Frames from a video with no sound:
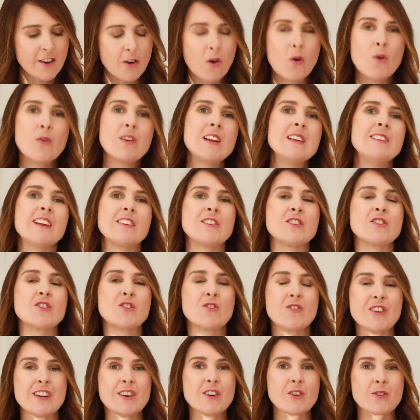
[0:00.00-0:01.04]
not only that they're
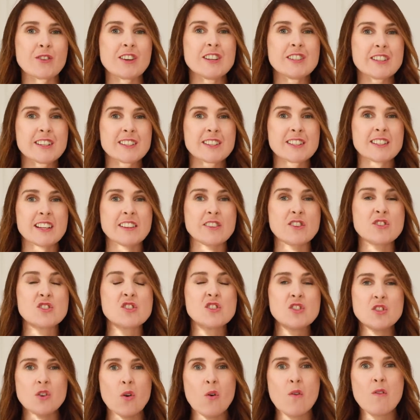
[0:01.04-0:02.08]
three ingredients, it's that
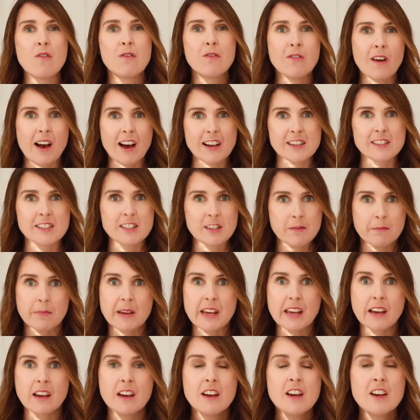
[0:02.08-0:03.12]
they're so fast to
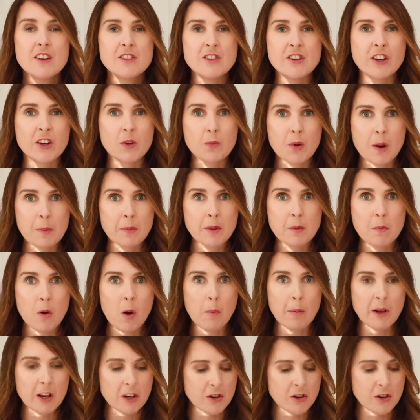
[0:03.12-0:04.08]
make, so you can whip them up